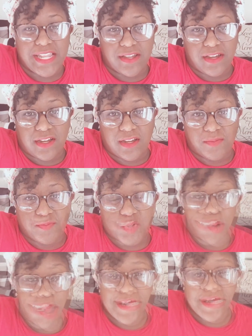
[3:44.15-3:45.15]
twice.
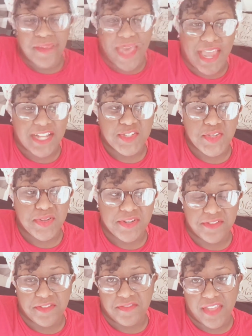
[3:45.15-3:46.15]
Take her back to
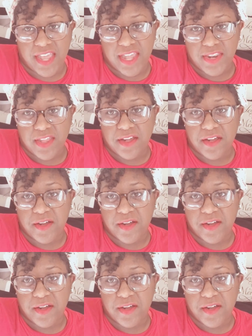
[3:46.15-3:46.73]
another vet.